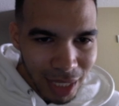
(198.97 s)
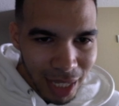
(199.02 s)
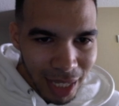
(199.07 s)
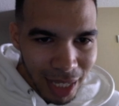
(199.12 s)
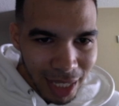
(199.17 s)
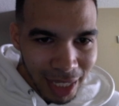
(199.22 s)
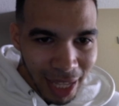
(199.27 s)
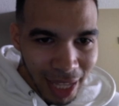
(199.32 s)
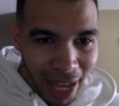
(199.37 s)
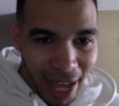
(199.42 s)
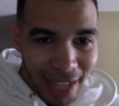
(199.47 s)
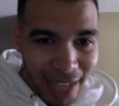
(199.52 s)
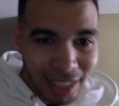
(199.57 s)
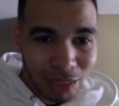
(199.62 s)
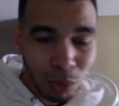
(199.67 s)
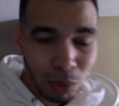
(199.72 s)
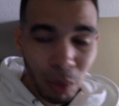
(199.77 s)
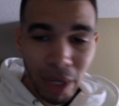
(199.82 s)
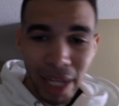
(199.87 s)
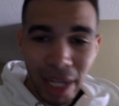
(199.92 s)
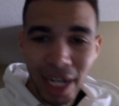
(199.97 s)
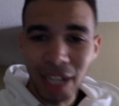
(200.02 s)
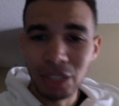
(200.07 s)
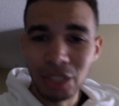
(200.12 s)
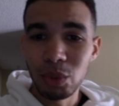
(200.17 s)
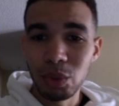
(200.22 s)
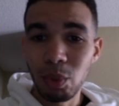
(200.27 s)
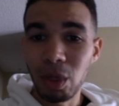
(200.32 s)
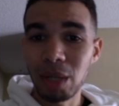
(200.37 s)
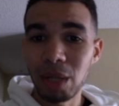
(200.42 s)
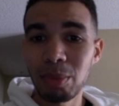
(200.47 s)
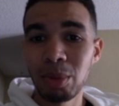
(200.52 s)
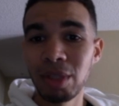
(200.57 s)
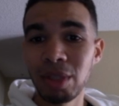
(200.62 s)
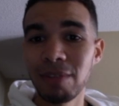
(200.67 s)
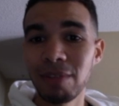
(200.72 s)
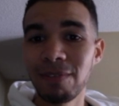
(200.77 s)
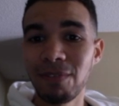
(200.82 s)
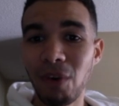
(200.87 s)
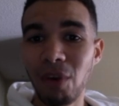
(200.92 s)
Gas, well again, I do work
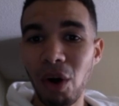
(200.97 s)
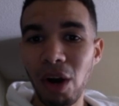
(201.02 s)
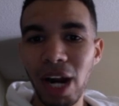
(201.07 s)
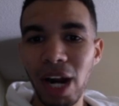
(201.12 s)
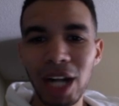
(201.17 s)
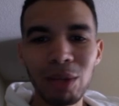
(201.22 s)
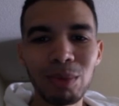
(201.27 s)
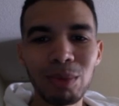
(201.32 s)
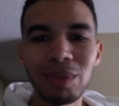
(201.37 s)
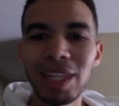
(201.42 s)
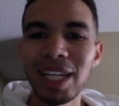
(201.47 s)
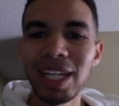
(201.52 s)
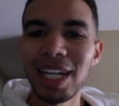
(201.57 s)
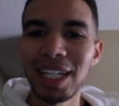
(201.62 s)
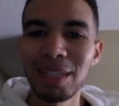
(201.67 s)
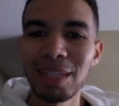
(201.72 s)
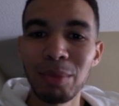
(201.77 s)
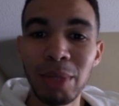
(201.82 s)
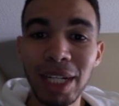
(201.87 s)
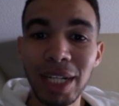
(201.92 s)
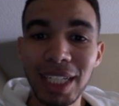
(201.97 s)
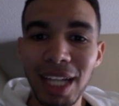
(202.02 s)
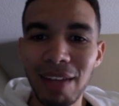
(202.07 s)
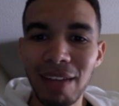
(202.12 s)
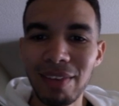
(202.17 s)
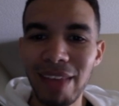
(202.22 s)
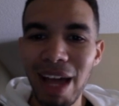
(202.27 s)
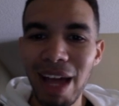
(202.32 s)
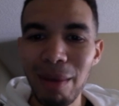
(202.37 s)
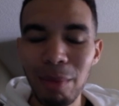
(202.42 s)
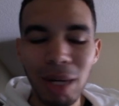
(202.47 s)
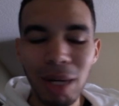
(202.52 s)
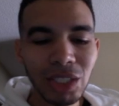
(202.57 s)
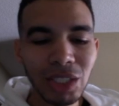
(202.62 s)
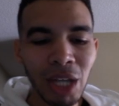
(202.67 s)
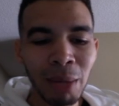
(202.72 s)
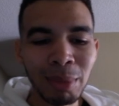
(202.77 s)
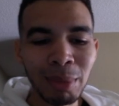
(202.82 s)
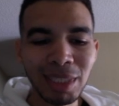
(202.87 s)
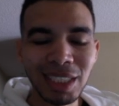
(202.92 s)
pretty far. I don't think I can bring it down that
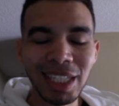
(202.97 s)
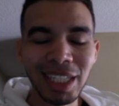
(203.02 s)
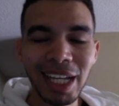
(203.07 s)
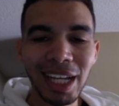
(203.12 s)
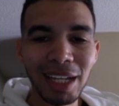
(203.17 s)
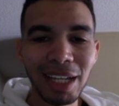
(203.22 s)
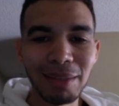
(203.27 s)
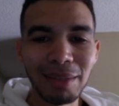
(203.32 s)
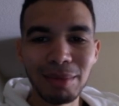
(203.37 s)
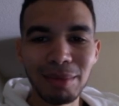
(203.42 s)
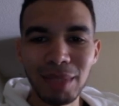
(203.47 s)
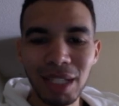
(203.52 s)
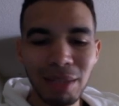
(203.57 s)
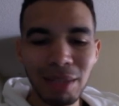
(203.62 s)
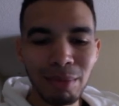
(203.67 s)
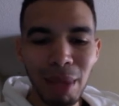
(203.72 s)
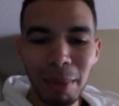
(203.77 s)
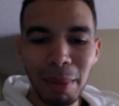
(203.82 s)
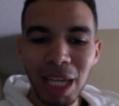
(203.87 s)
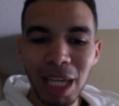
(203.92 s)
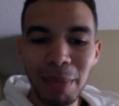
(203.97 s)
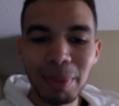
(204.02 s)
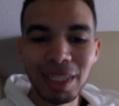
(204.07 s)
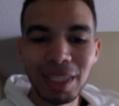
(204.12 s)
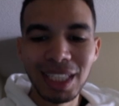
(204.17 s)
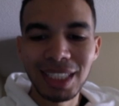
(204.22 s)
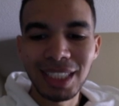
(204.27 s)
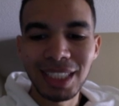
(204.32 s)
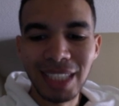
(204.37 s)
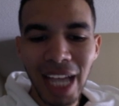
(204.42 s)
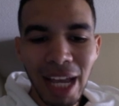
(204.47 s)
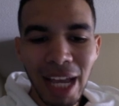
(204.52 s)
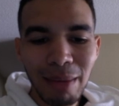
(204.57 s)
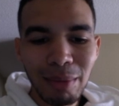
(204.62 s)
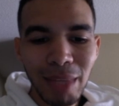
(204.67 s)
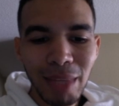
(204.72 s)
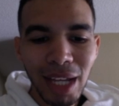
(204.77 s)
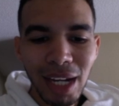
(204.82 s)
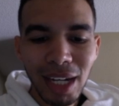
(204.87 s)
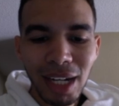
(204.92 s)
much. I'm gonna say maybe keep it the
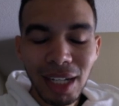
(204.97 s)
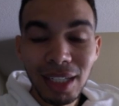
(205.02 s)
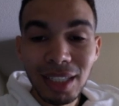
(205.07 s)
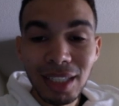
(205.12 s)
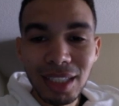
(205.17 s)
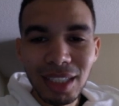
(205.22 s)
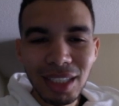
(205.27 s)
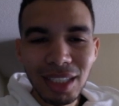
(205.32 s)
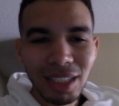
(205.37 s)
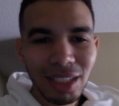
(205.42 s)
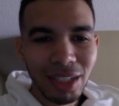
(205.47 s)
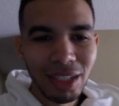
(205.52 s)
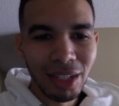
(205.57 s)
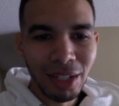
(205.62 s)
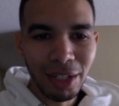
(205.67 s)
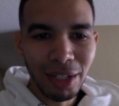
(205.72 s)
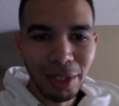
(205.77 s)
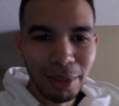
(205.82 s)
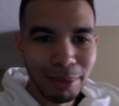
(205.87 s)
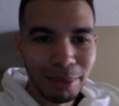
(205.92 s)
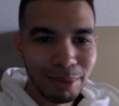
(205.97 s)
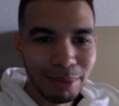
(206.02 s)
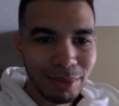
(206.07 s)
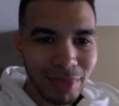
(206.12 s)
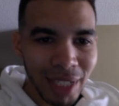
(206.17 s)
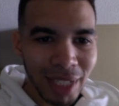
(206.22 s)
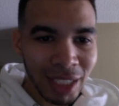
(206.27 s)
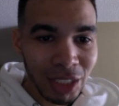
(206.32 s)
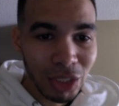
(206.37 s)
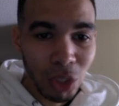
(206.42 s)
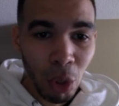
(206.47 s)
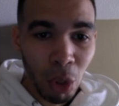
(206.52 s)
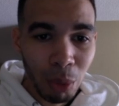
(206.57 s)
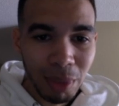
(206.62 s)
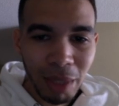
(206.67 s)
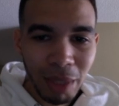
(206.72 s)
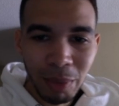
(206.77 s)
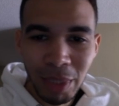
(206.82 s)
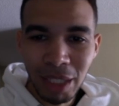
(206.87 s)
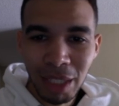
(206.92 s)
same there, and just hope
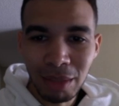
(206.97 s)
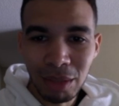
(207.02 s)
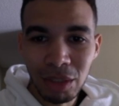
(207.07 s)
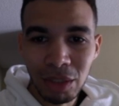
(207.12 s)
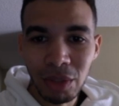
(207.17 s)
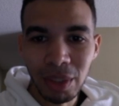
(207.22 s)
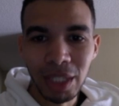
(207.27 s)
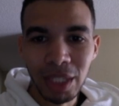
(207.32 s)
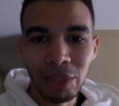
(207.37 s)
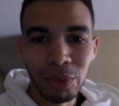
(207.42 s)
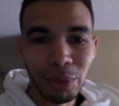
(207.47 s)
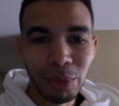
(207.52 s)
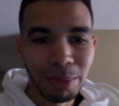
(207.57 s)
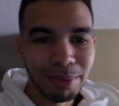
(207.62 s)
that we can get through.